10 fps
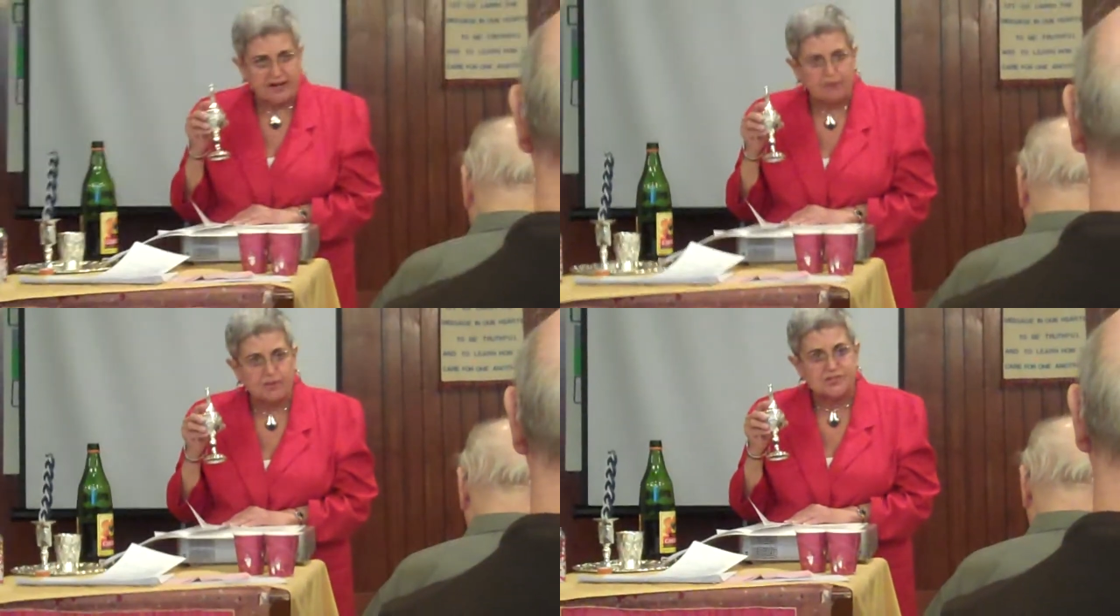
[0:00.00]
of
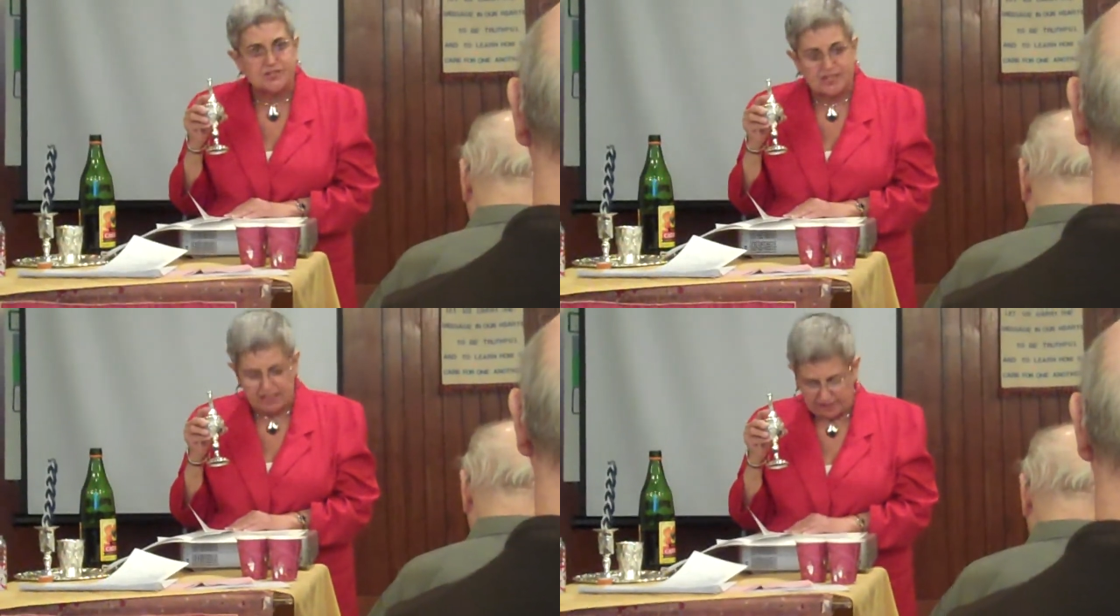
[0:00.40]

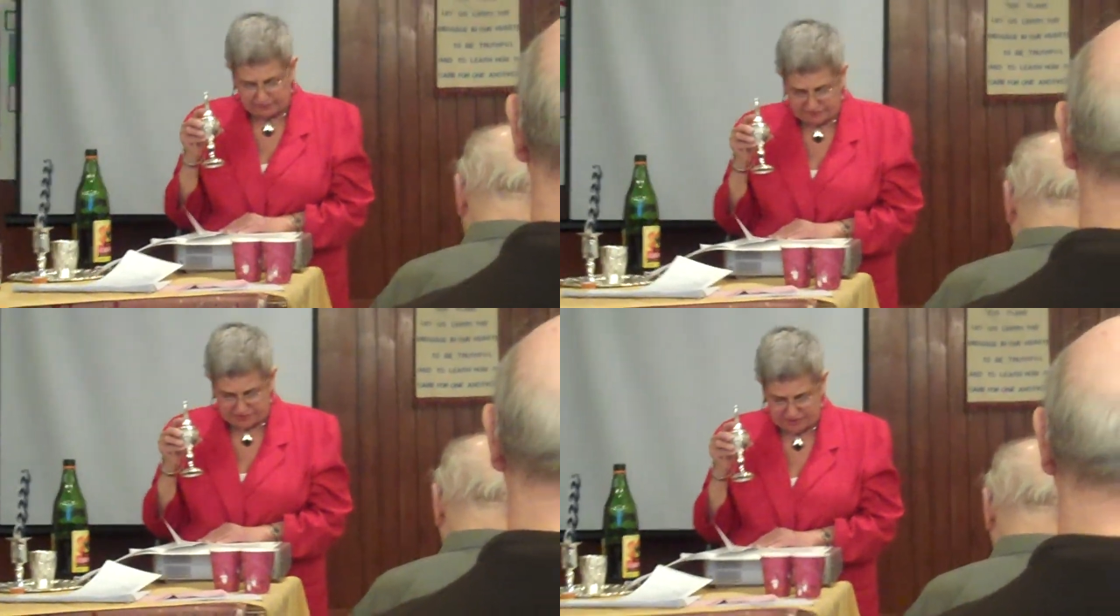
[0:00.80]

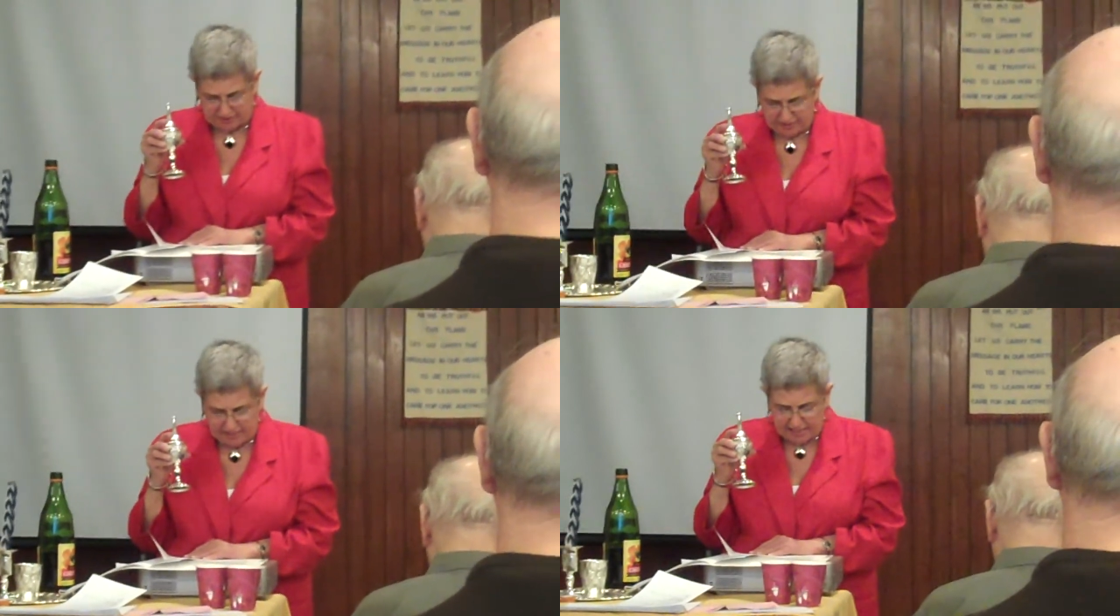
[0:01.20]
ourselves,
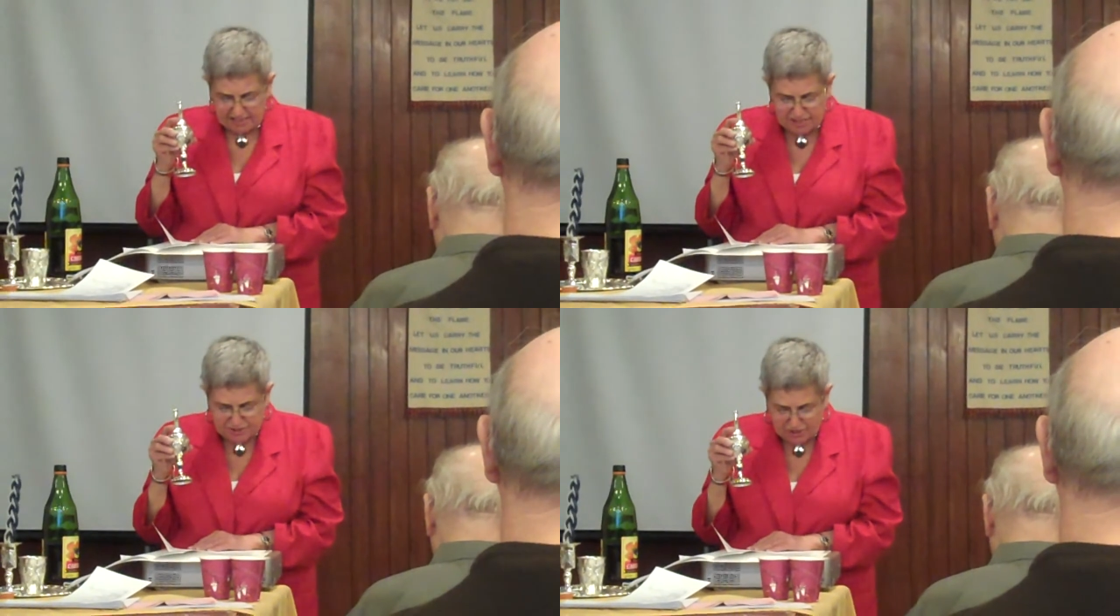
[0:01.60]

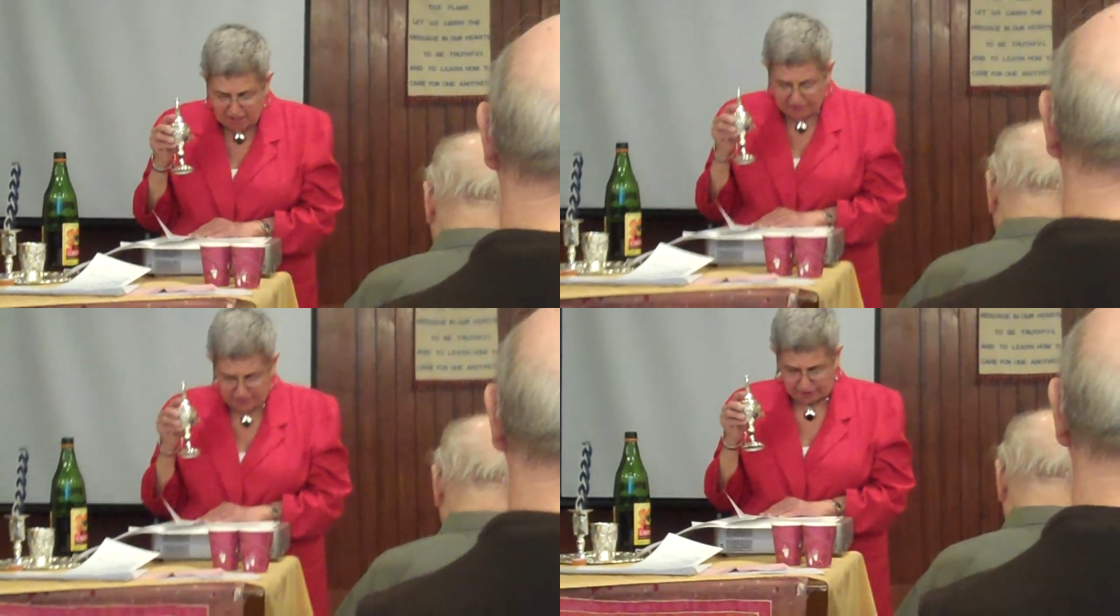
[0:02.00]
each
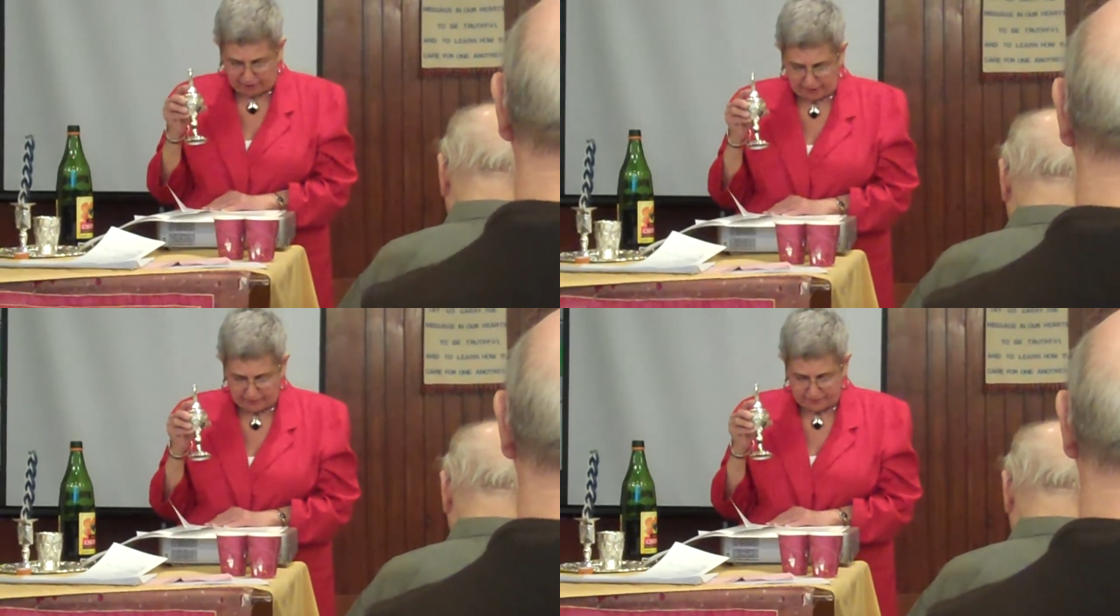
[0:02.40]
other,
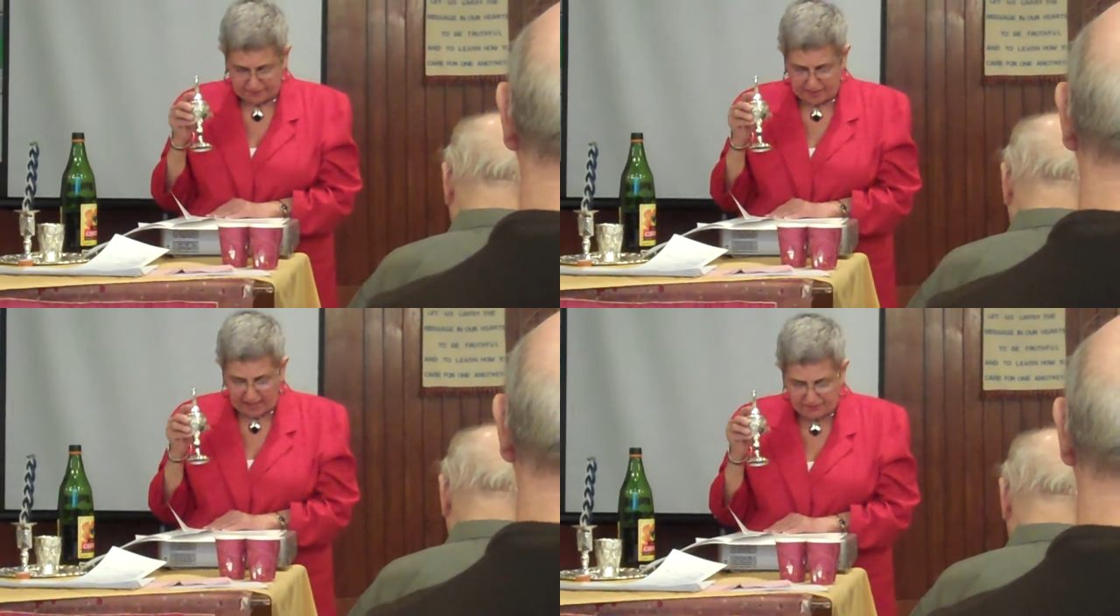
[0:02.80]

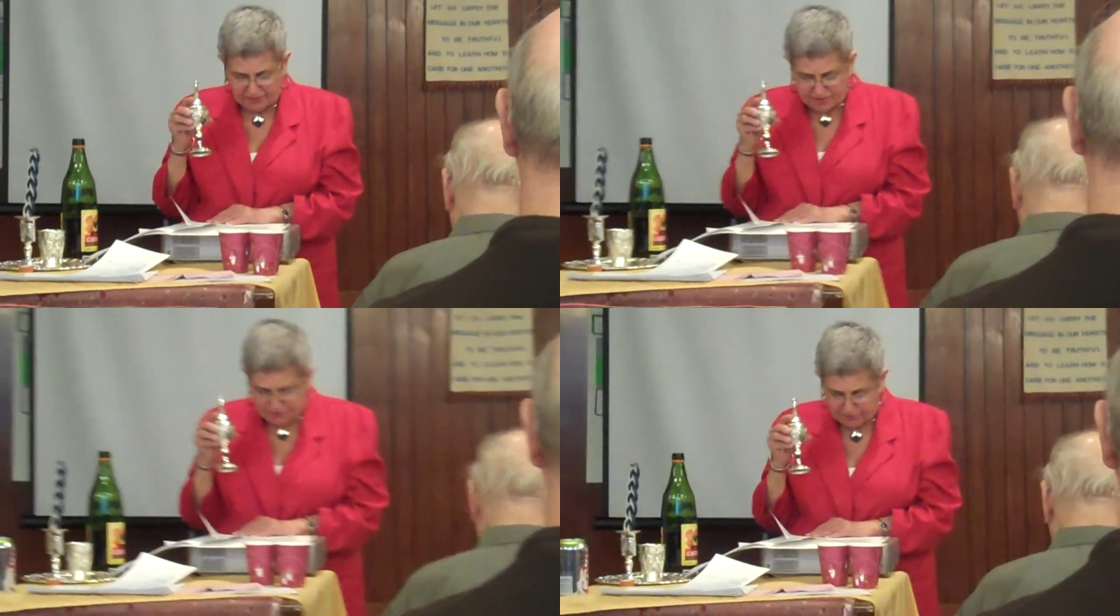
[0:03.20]
and
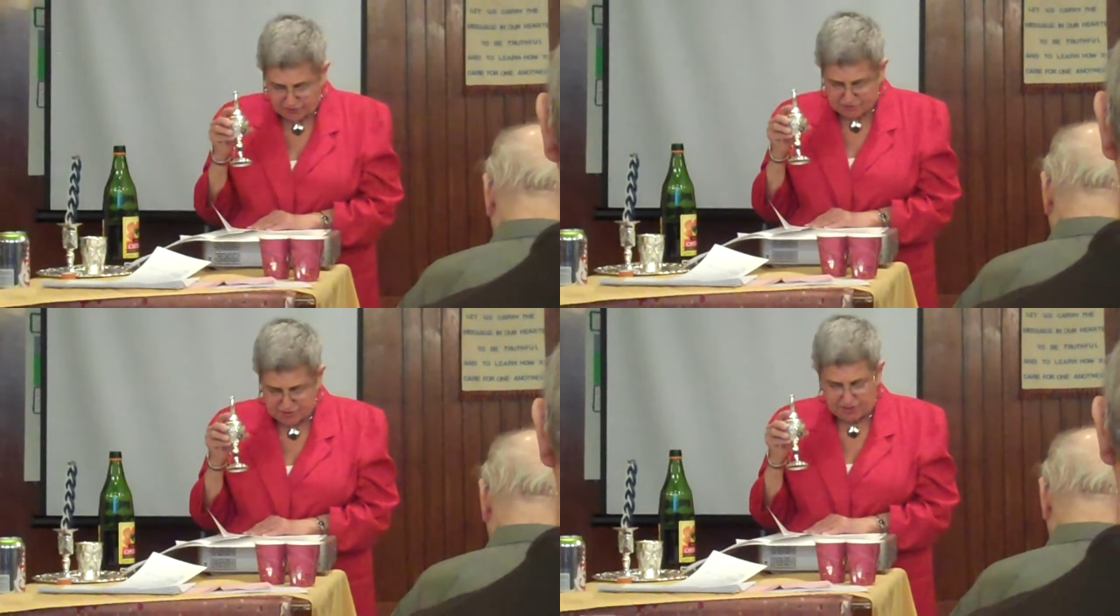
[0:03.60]
the
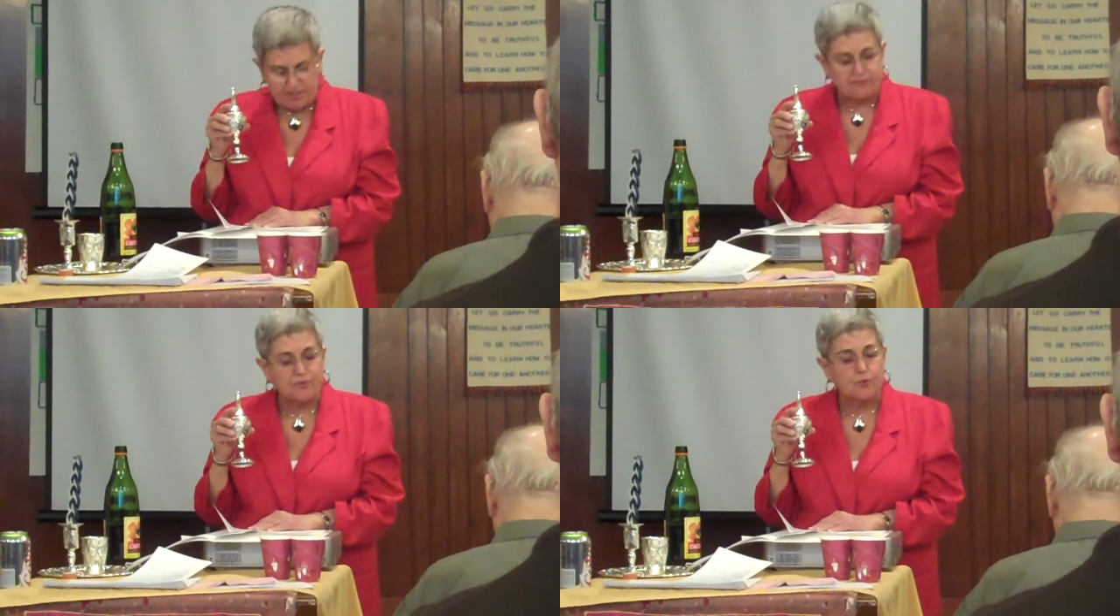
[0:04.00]

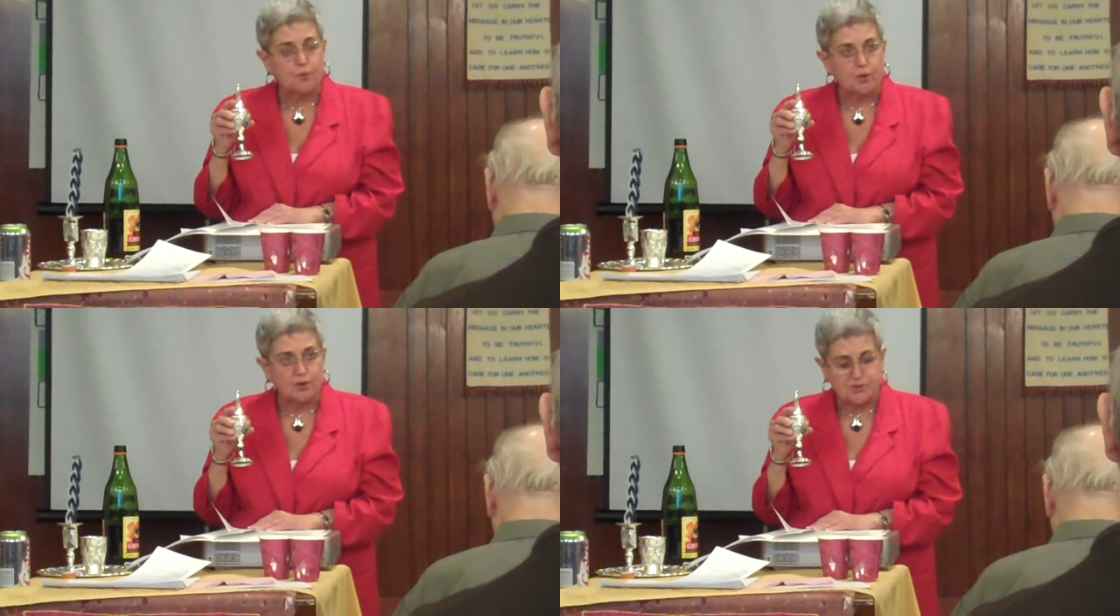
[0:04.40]
diversity of the
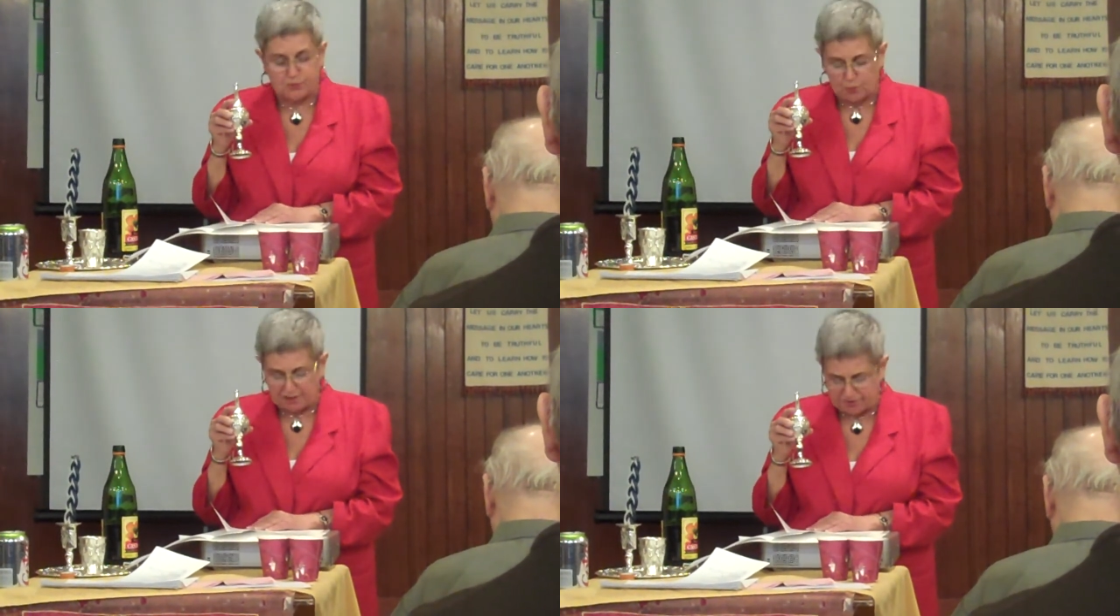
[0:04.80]

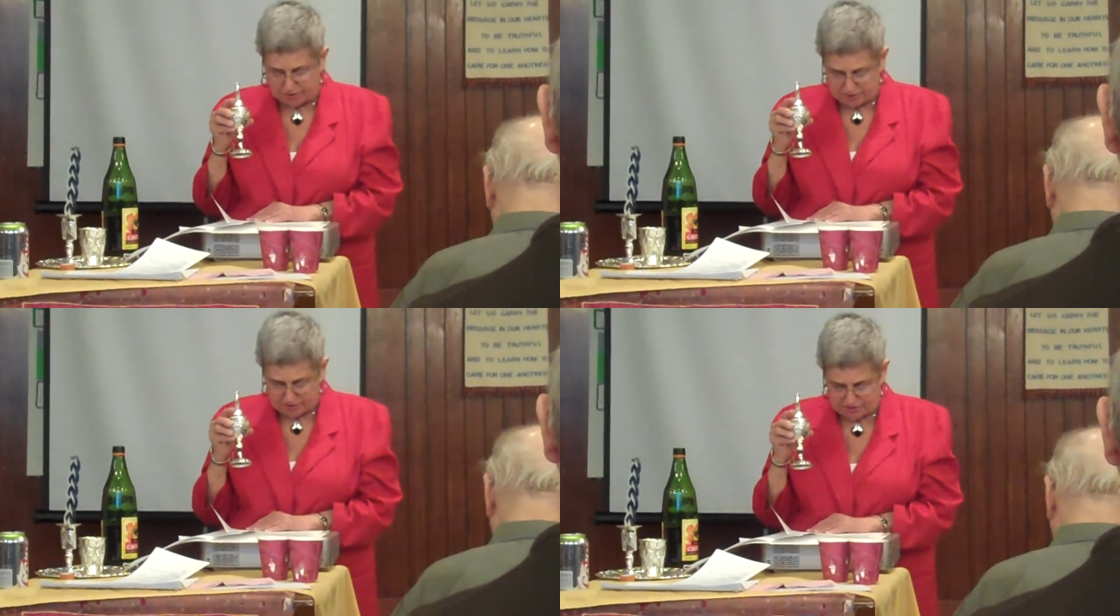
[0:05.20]
world's
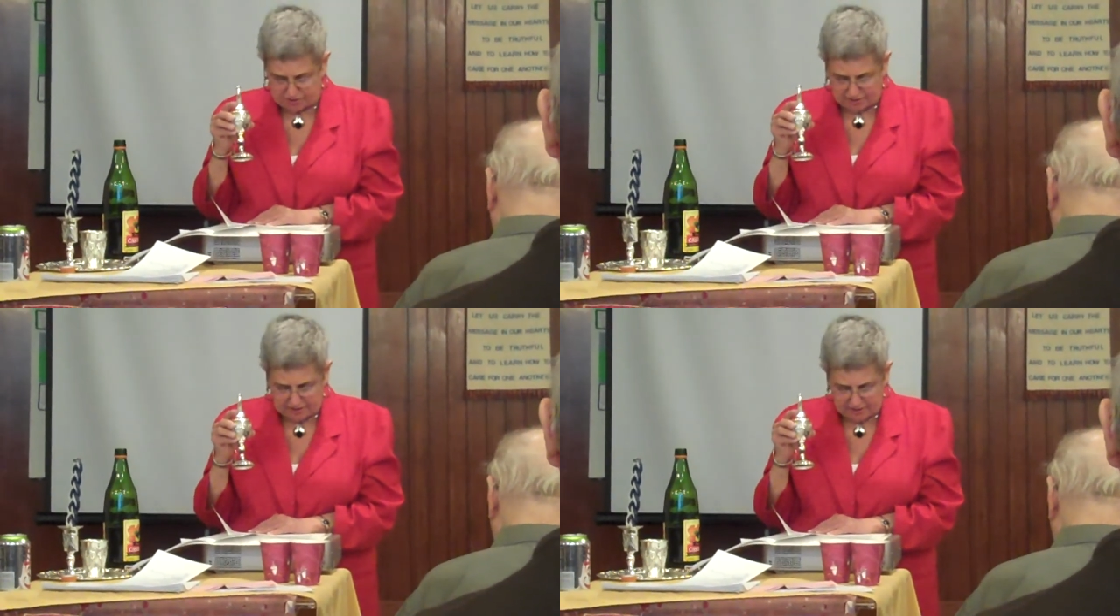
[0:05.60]
wonders.